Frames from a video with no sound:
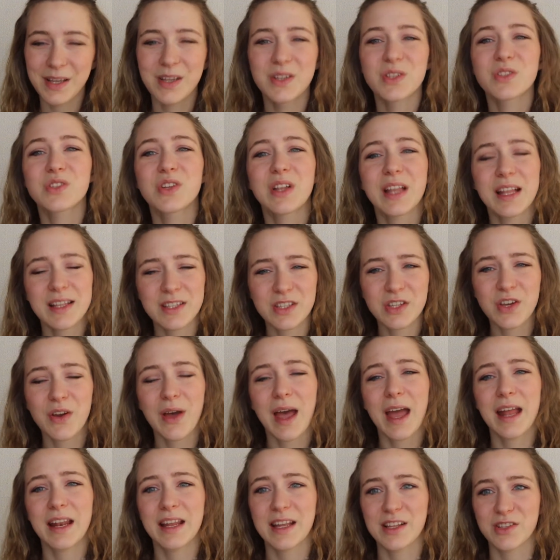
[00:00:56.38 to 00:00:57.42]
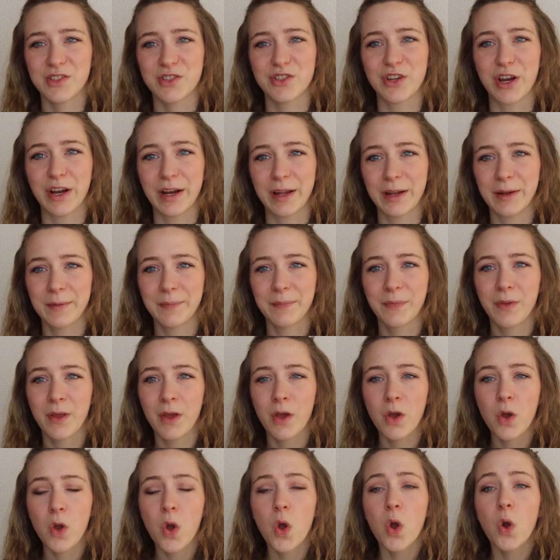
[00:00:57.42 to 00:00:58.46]
So let's go ahead and get started.
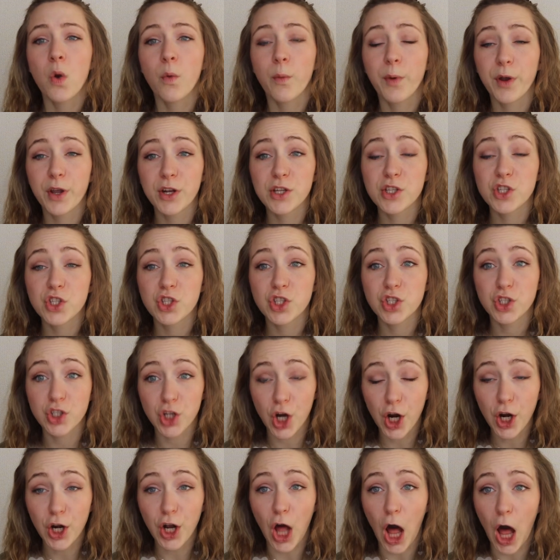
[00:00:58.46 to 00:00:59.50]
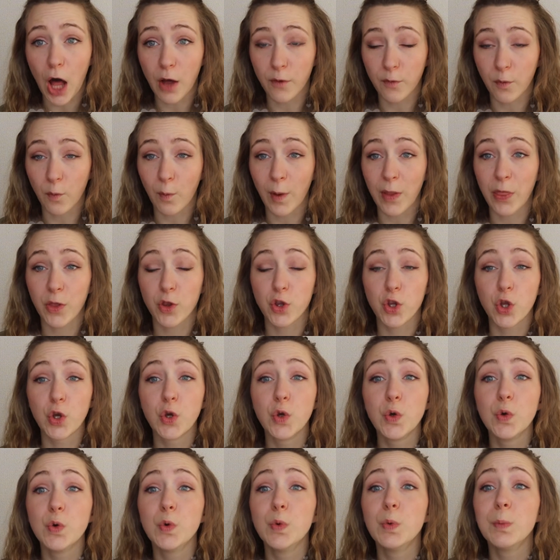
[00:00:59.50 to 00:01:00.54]
We're going to start off with
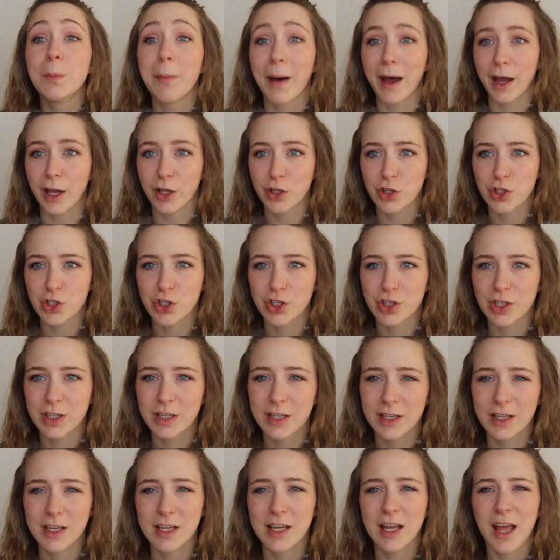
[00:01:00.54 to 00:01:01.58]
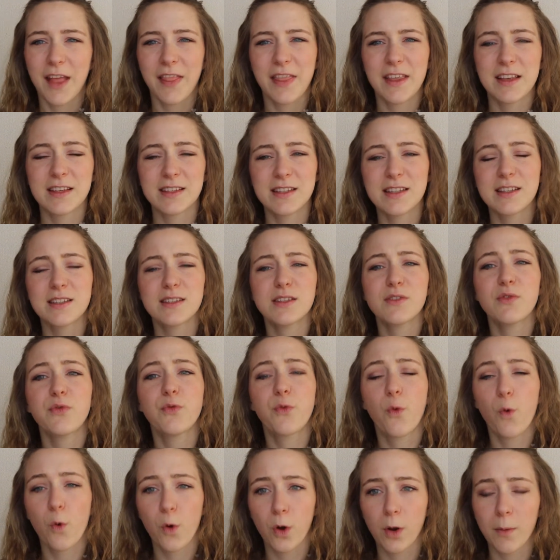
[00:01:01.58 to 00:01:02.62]
too much. This is the
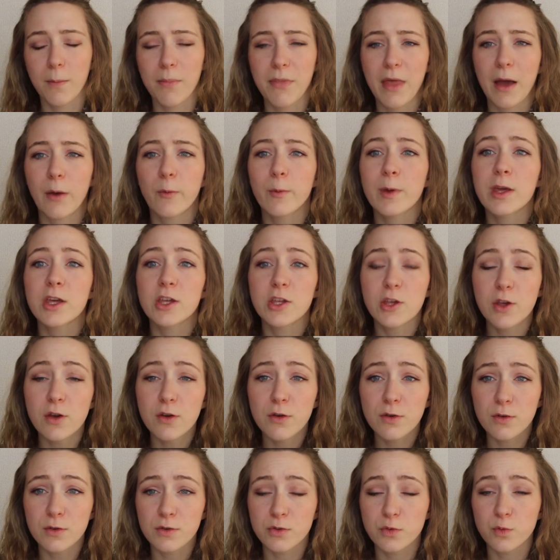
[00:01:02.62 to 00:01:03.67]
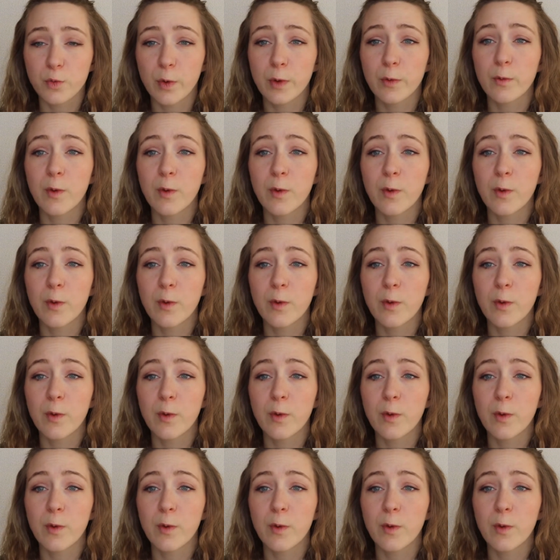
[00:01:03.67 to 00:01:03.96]
form that we use when